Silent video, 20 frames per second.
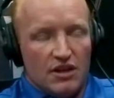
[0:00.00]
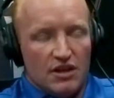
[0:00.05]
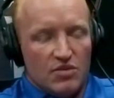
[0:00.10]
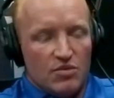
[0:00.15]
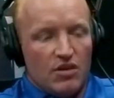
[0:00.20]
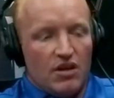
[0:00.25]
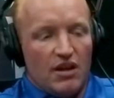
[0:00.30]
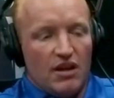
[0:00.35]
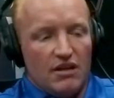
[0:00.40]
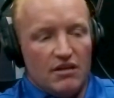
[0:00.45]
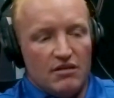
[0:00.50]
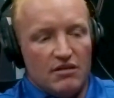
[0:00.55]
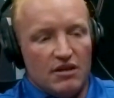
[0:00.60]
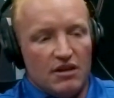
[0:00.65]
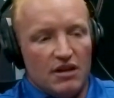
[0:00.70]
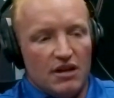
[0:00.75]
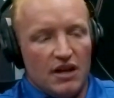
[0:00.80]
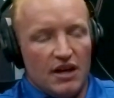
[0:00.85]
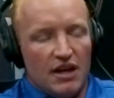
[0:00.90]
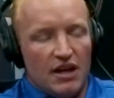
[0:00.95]
is when
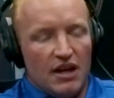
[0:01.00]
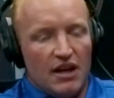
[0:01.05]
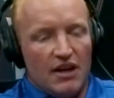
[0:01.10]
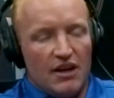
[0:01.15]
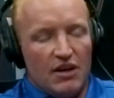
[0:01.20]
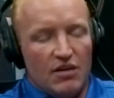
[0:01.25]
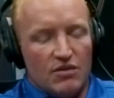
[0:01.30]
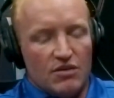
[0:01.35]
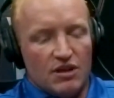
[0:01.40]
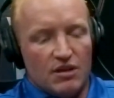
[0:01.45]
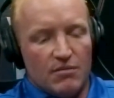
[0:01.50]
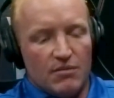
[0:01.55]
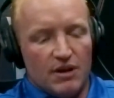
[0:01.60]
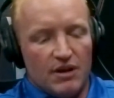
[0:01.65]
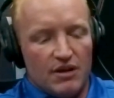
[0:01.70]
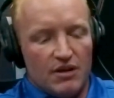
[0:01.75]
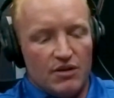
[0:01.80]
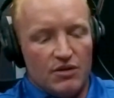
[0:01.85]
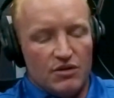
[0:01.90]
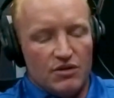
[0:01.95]
you know
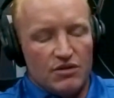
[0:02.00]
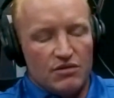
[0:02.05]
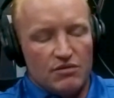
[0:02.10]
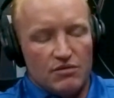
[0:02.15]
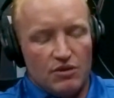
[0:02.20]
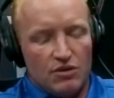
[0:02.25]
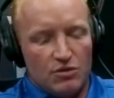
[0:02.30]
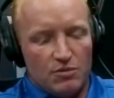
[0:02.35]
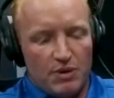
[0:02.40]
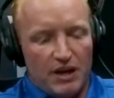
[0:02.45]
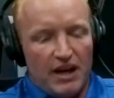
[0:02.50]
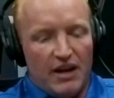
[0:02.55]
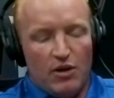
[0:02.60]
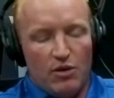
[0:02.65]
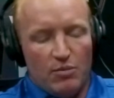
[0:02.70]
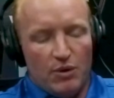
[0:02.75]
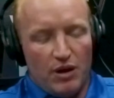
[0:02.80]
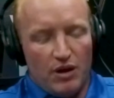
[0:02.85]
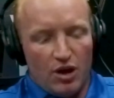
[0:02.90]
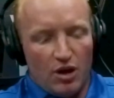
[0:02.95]
someone who
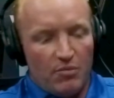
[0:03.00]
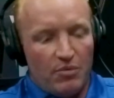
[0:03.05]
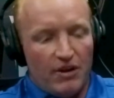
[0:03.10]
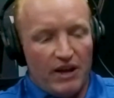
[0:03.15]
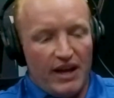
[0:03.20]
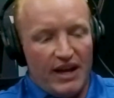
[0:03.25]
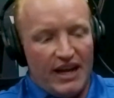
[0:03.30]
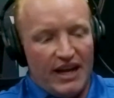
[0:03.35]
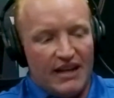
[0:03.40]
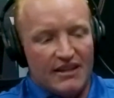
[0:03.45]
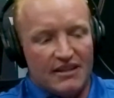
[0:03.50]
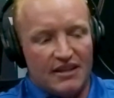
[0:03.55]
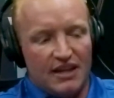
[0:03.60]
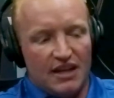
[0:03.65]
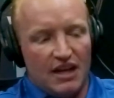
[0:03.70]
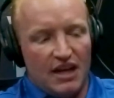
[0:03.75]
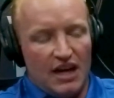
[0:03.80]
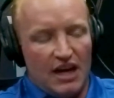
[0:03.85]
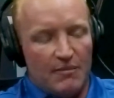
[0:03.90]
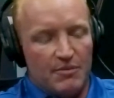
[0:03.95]
bought our plant has
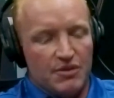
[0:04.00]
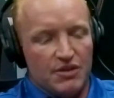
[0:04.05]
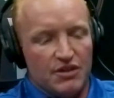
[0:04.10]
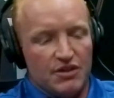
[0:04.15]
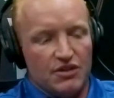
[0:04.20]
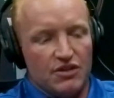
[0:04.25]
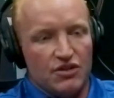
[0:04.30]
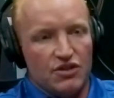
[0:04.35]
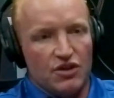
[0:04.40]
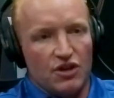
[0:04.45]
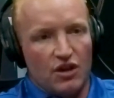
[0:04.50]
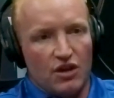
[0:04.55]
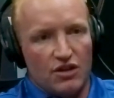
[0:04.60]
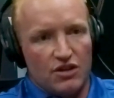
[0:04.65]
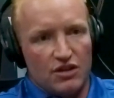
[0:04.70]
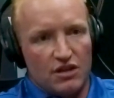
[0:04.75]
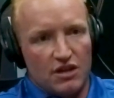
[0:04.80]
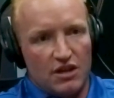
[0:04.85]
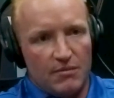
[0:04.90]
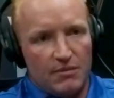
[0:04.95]
the option to
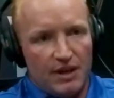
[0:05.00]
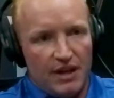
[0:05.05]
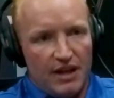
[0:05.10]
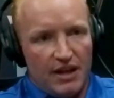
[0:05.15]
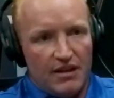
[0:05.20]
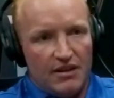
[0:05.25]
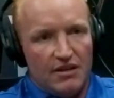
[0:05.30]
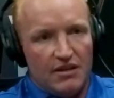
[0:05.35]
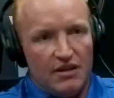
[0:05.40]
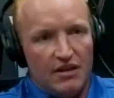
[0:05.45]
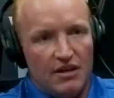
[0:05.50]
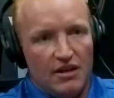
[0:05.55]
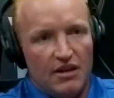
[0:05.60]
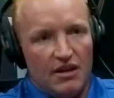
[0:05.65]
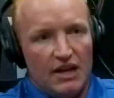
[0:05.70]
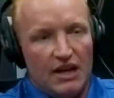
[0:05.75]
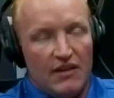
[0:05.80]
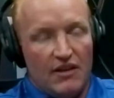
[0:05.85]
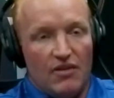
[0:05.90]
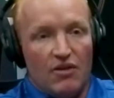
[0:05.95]
charge coming in,
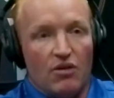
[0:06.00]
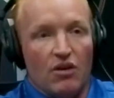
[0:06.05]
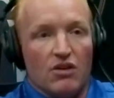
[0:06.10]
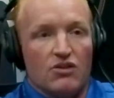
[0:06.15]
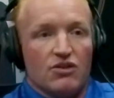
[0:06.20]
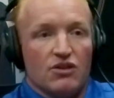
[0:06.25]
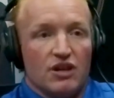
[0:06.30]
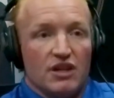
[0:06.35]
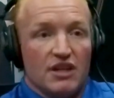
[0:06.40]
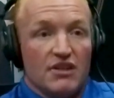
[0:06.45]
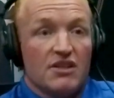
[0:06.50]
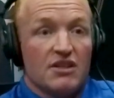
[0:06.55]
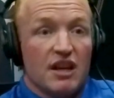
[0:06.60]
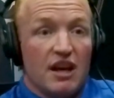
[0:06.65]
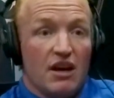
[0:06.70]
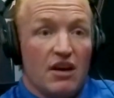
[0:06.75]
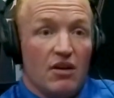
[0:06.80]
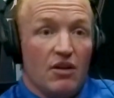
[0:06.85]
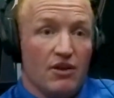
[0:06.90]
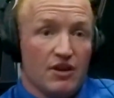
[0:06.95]
and then they're also going to
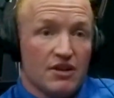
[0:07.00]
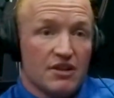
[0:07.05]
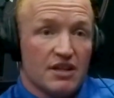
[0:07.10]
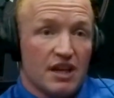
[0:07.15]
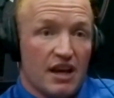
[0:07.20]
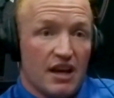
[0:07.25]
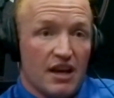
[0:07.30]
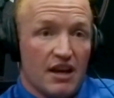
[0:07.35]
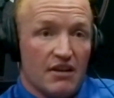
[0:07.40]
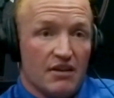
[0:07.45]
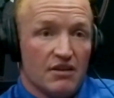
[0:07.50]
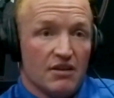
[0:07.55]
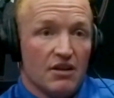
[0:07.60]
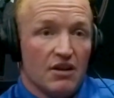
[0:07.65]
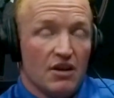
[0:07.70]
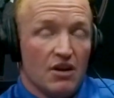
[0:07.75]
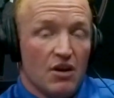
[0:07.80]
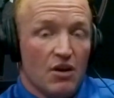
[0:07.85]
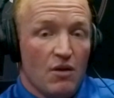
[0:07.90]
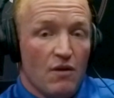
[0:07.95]
sell the sand
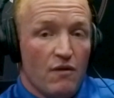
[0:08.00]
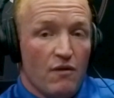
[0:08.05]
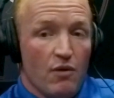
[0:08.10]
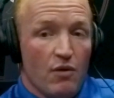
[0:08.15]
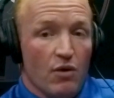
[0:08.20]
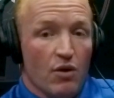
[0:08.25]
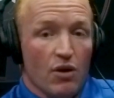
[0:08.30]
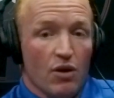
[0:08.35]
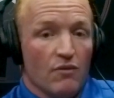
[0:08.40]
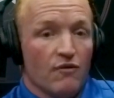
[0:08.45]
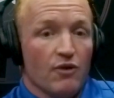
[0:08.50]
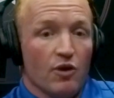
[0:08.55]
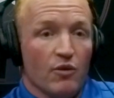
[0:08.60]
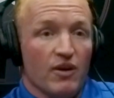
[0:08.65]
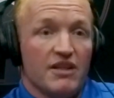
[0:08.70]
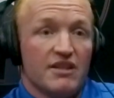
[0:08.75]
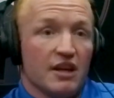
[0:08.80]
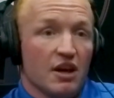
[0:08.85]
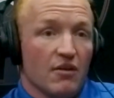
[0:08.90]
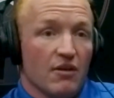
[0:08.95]
for
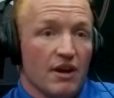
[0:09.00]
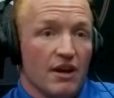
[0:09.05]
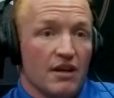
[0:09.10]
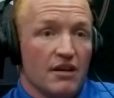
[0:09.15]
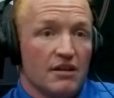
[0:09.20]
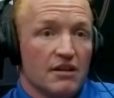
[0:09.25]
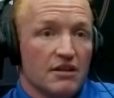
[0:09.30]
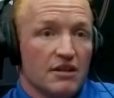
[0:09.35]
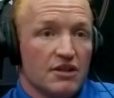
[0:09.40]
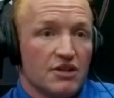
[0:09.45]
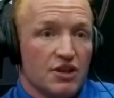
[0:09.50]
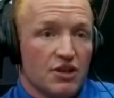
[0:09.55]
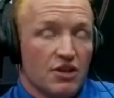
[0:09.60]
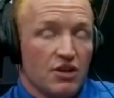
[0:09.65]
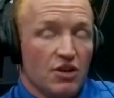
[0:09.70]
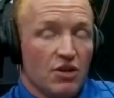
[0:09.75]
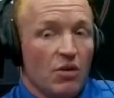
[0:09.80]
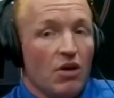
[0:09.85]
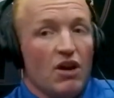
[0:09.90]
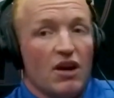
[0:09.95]
retail rate, because
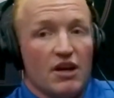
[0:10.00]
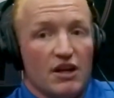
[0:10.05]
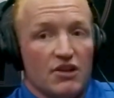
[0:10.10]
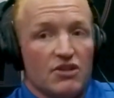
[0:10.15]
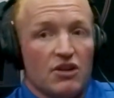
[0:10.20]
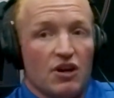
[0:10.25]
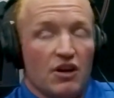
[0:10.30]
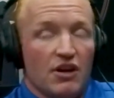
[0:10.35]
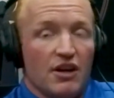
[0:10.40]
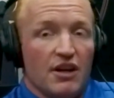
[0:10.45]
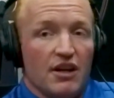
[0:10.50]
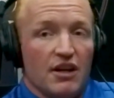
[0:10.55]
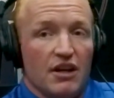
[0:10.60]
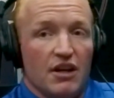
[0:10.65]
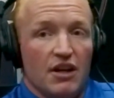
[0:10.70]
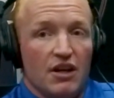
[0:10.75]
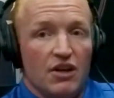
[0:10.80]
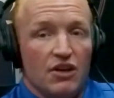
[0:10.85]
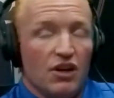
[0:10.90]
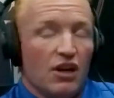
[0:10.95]
you are going to target.
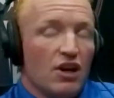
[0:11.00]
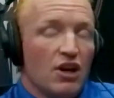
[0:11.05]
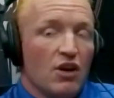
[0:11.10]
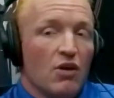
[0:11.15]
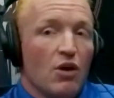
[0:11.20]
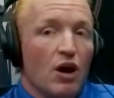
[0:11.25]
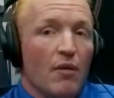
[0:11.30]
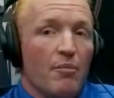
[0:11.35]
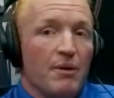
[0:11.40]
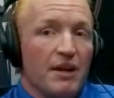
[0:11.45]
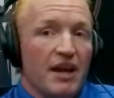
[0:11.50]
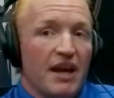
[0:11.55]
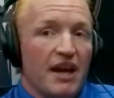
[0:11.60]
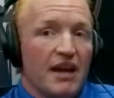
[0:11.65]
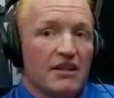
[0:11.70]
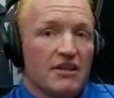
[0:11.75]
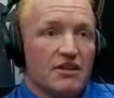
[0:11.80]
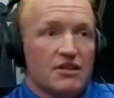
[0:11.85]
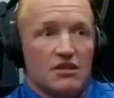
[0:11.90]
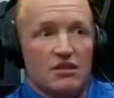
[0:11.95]
You're going to go up
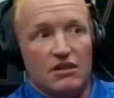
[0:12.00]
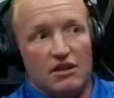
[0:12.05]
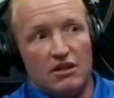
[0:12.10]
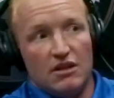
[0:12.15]
against